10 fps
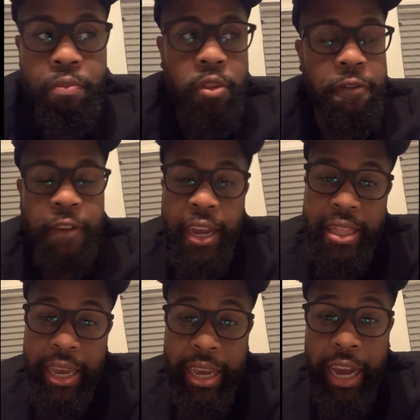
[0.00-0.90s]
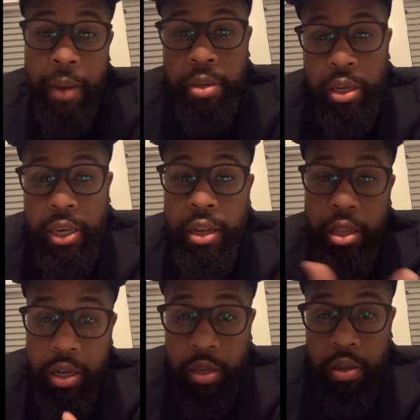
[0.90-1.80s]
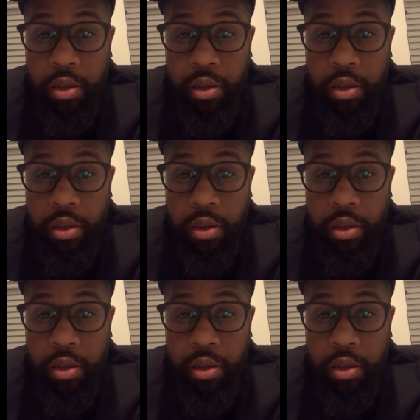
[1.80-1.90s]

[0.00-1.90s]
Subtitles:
the fact that cops are killing us.